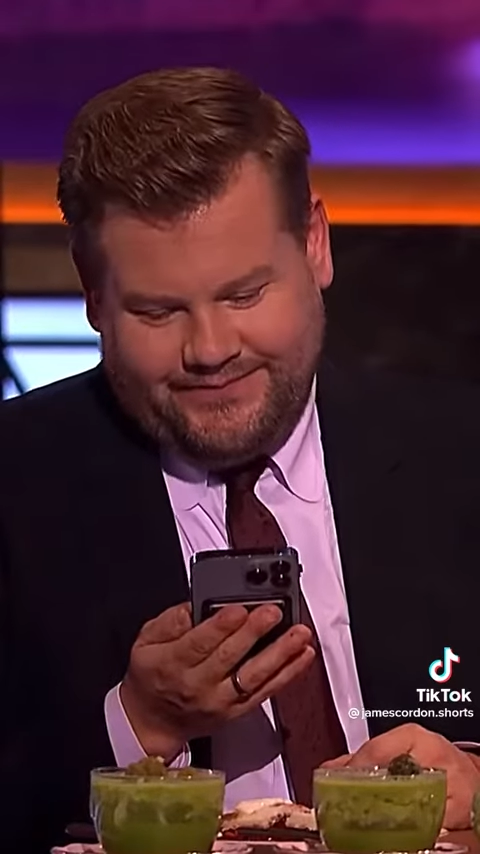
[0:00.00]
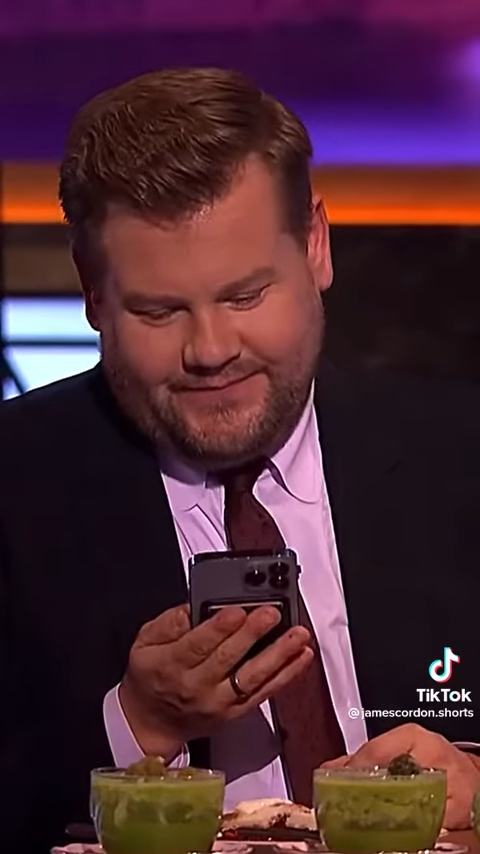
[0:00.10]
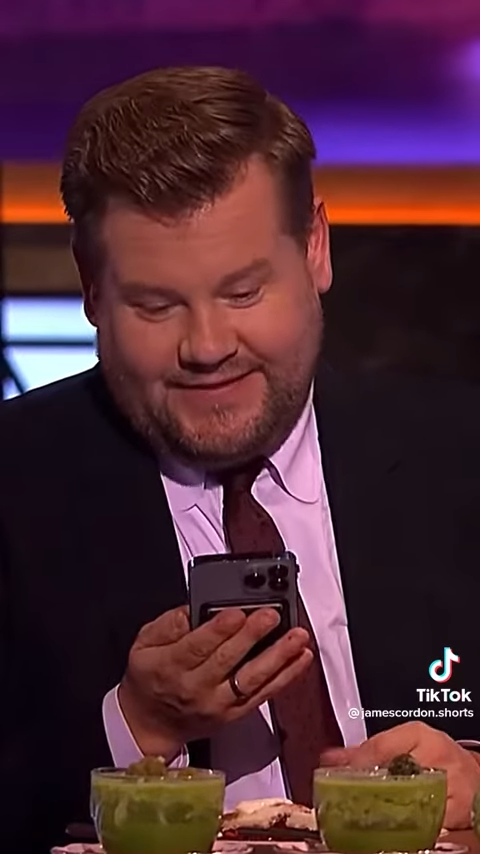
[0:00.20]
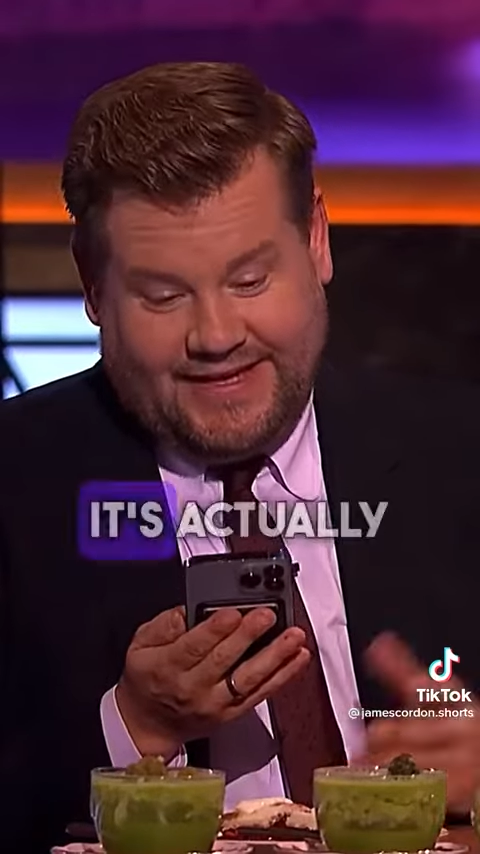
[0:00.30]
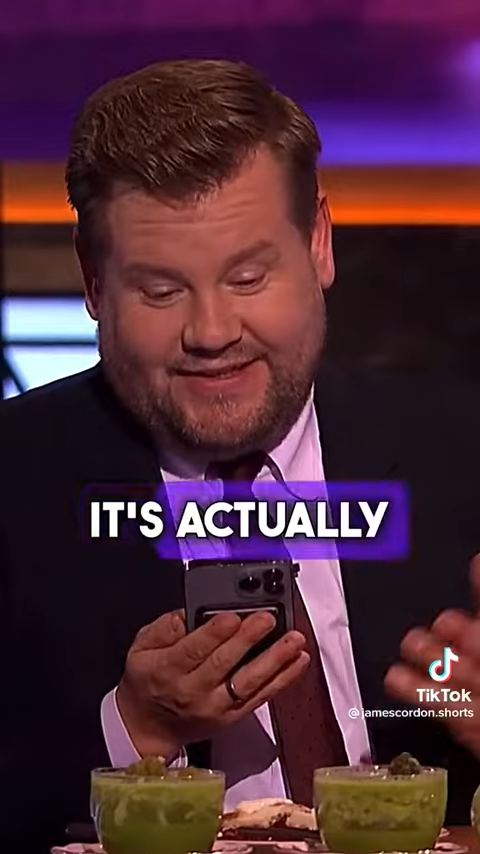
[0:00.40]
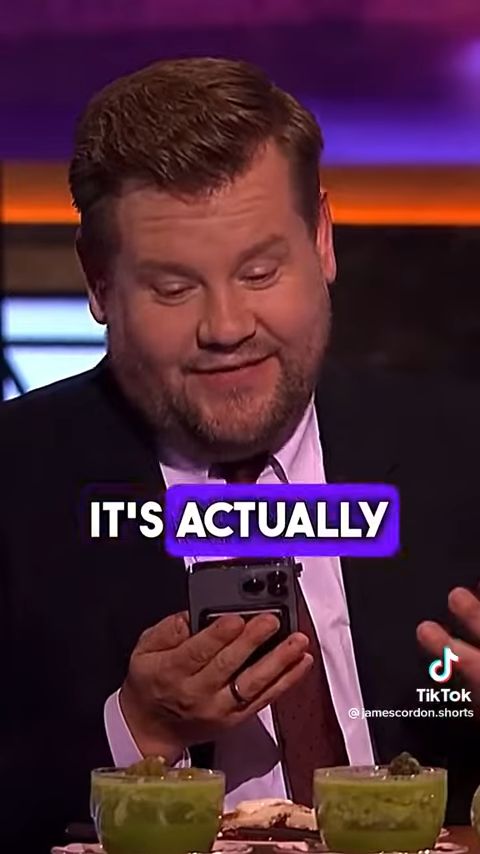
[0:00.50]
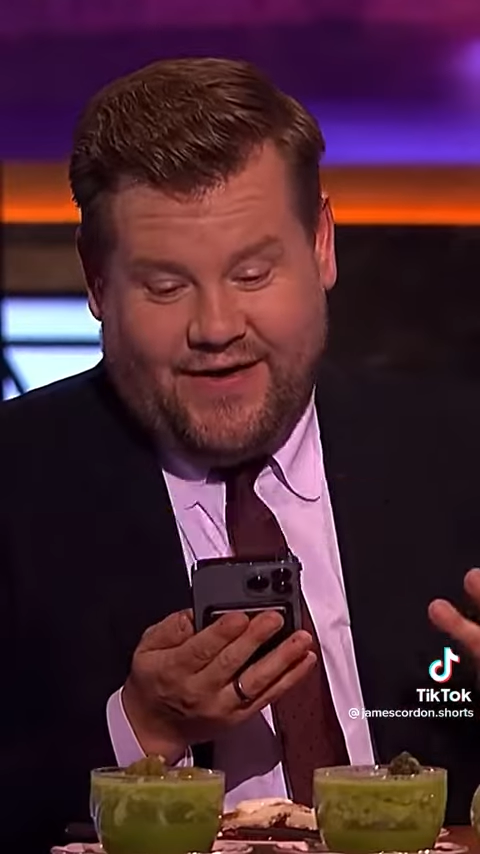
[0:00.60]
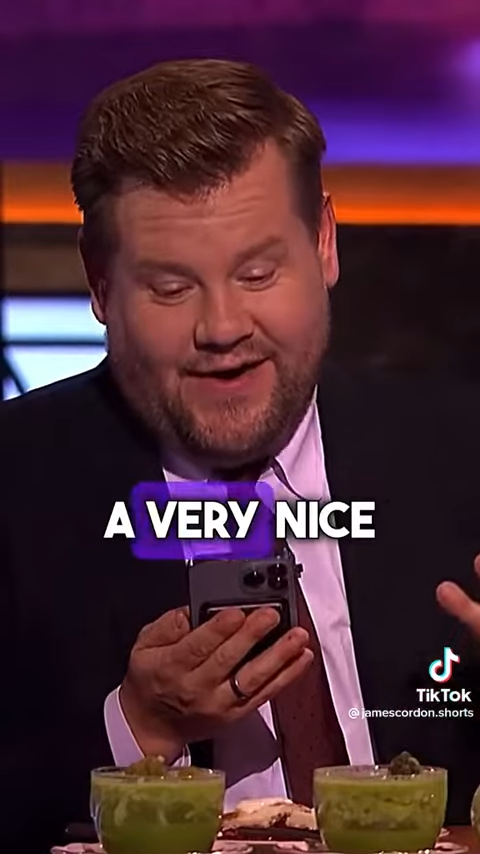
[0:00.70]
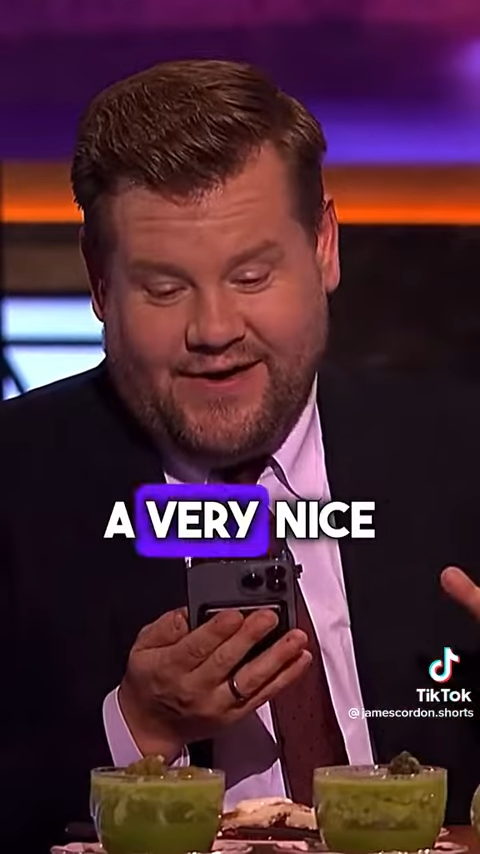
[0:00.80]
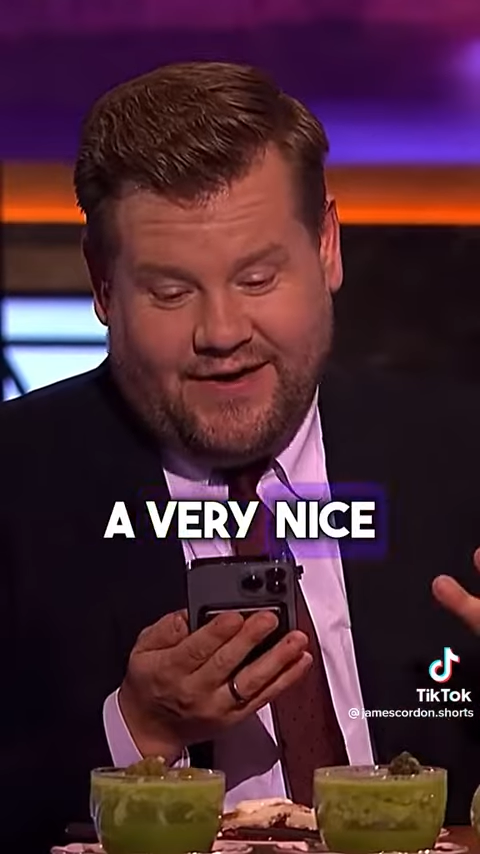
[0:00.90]
It's actually a
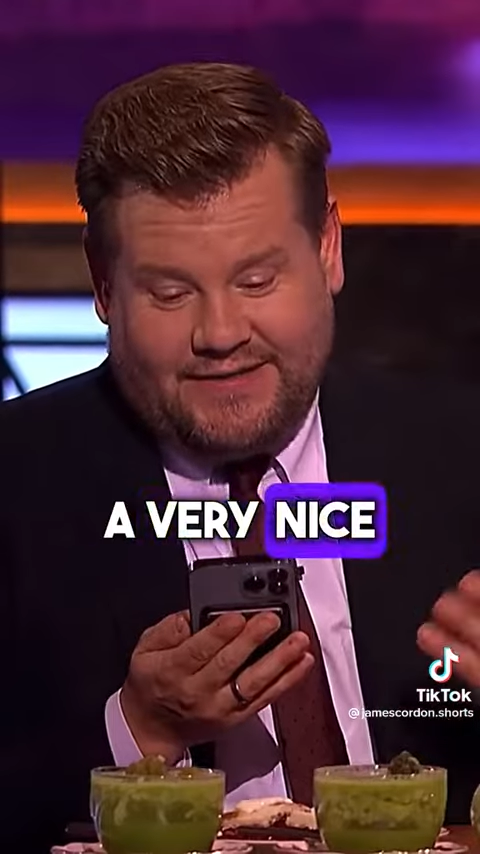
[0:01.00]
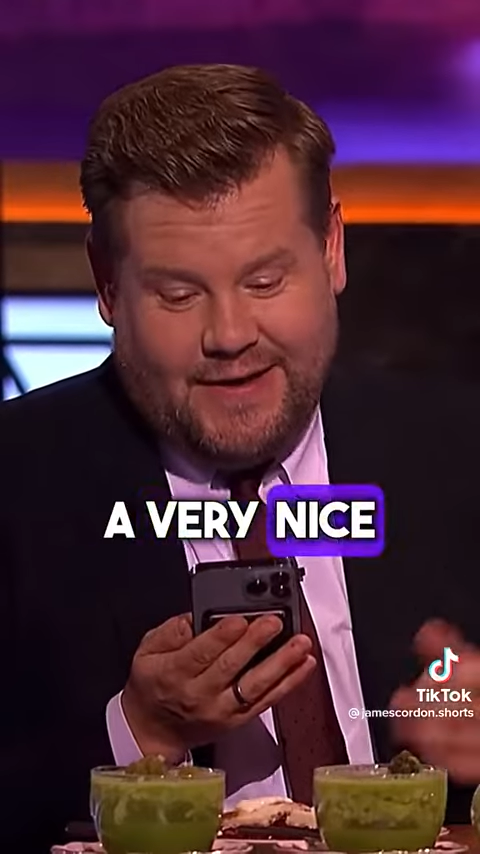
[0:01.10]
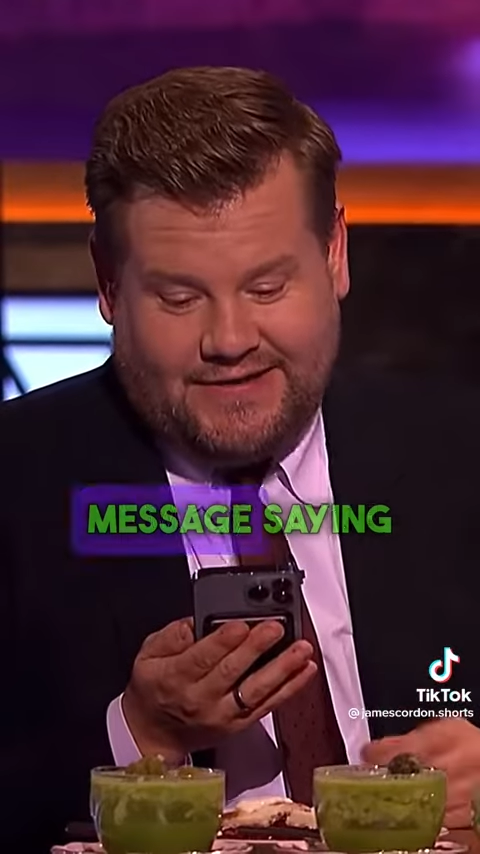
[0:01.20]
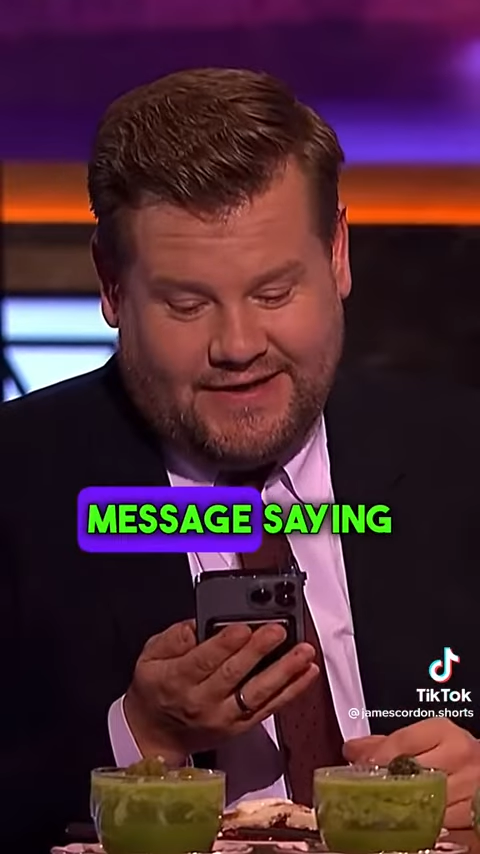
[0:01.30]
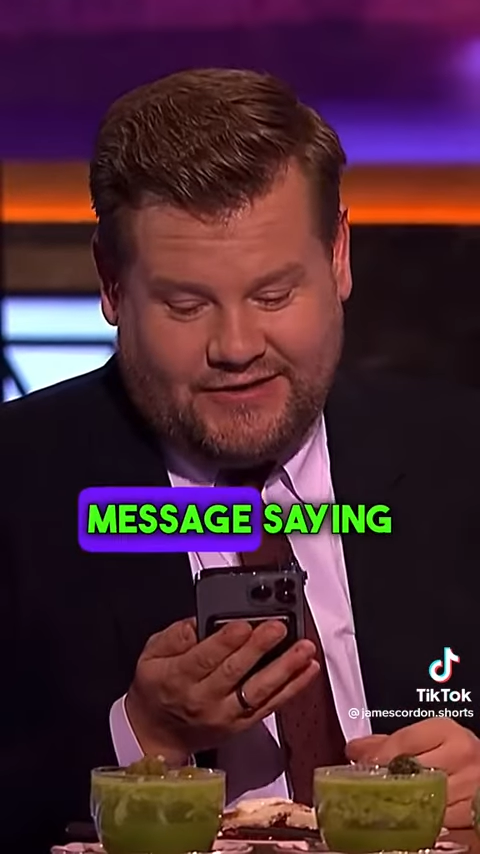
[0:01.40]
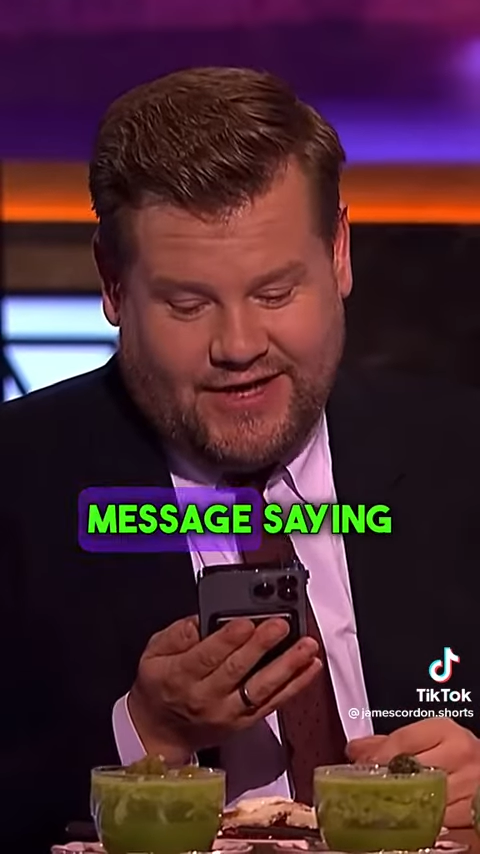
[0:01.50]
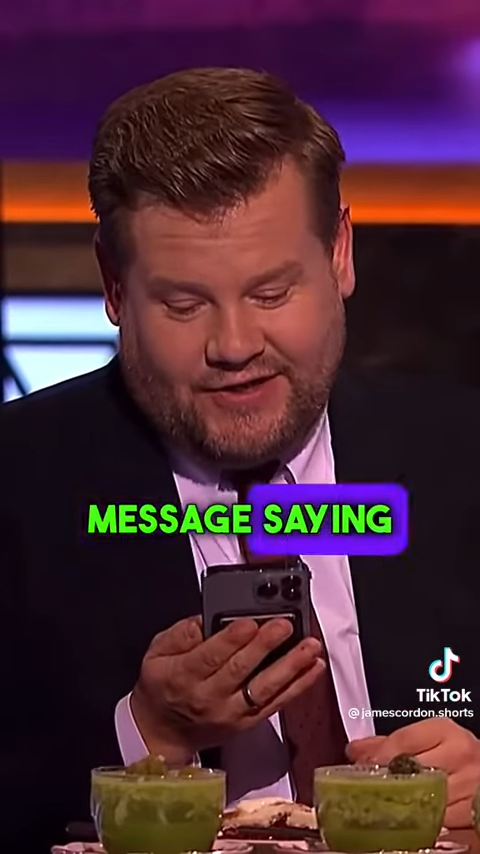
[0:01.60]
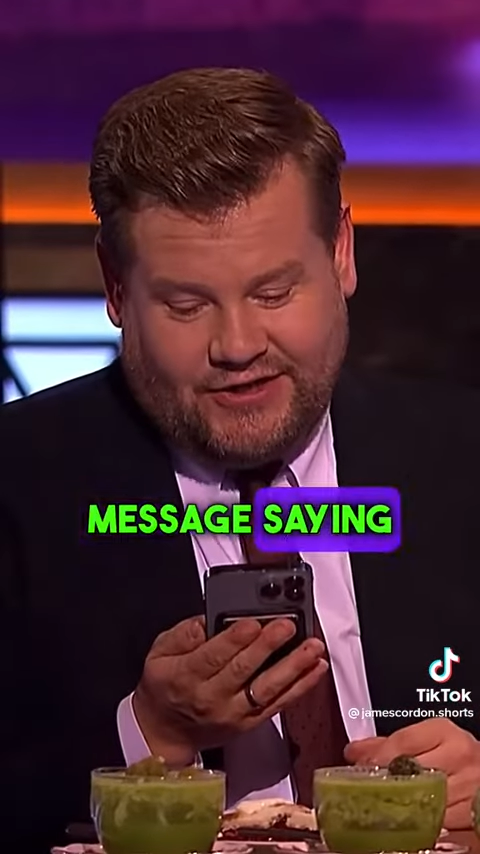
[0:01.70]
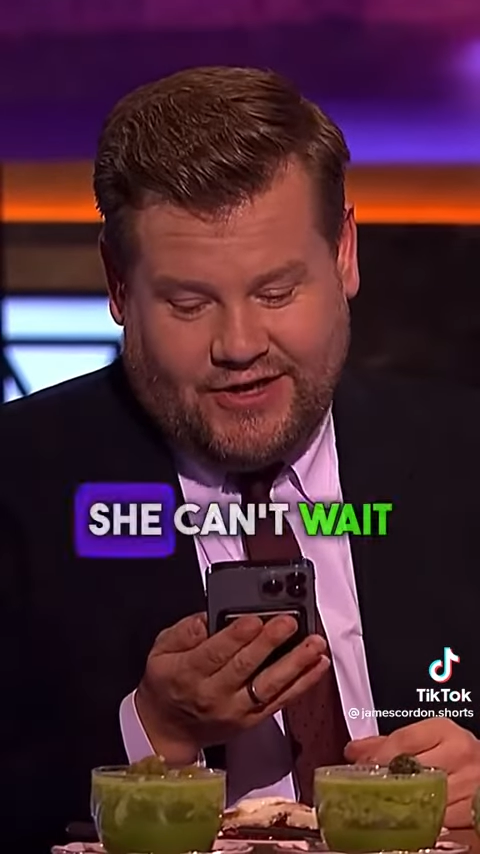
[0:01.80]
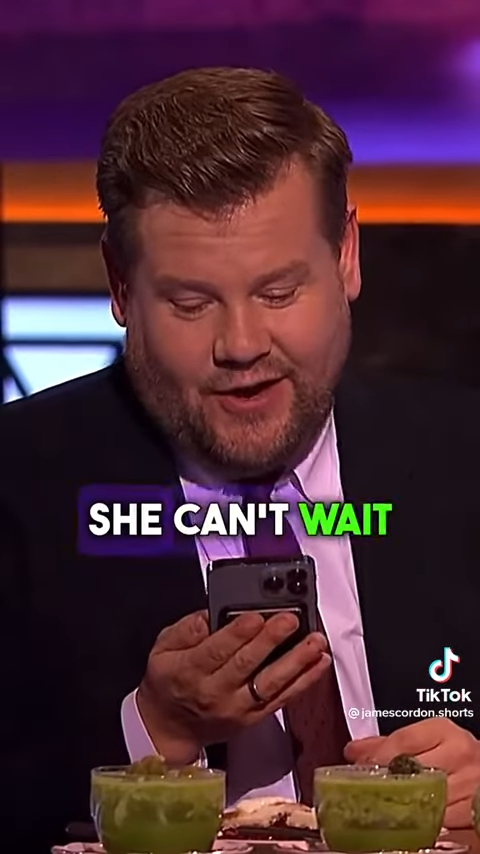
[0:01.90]
very nice message
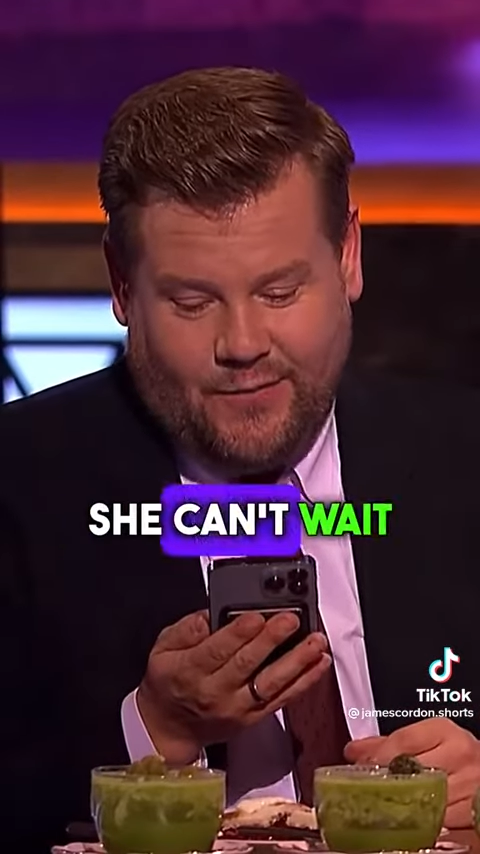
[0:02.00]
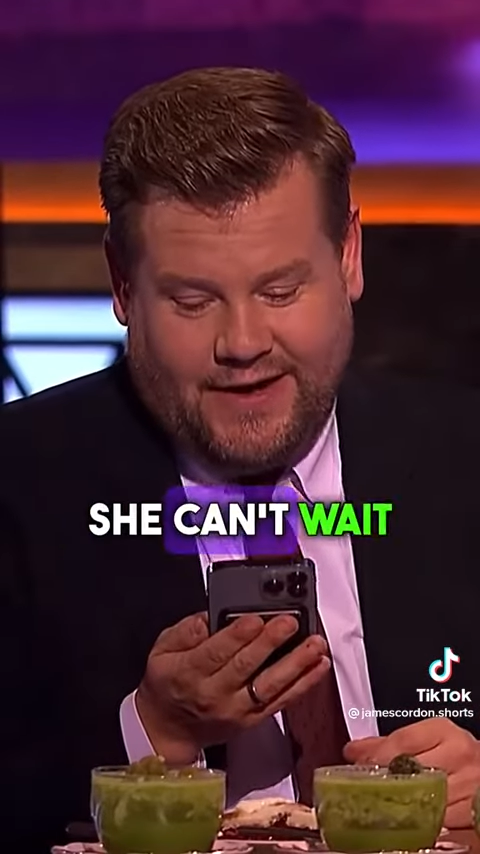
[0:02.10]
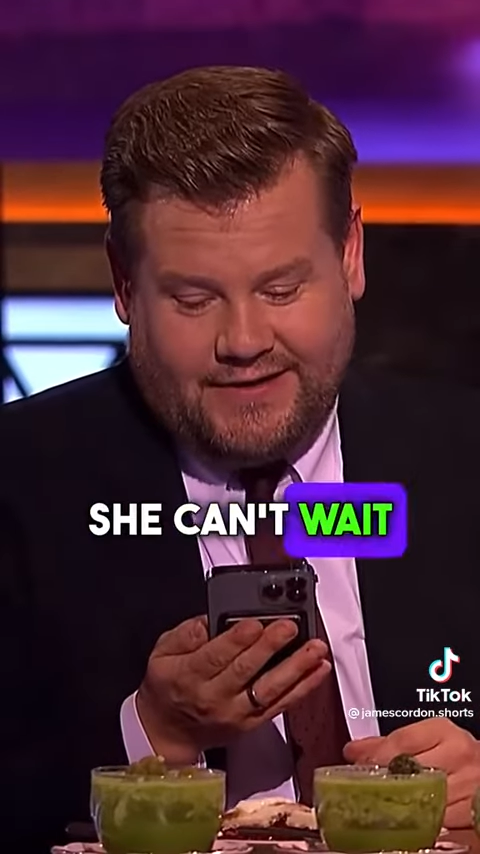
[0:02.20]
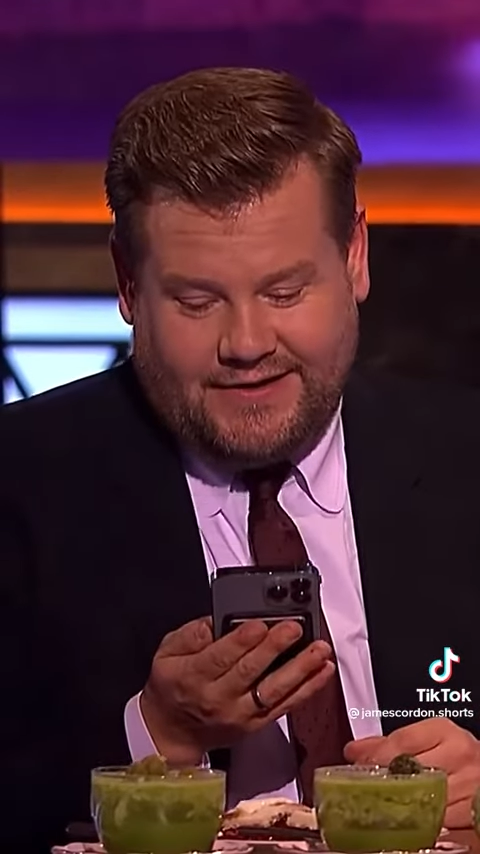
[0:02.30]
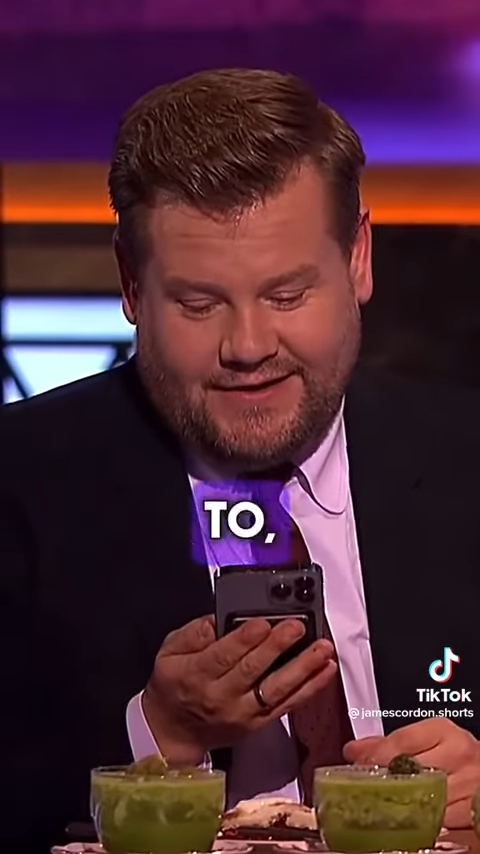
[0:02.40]
saying she can't wait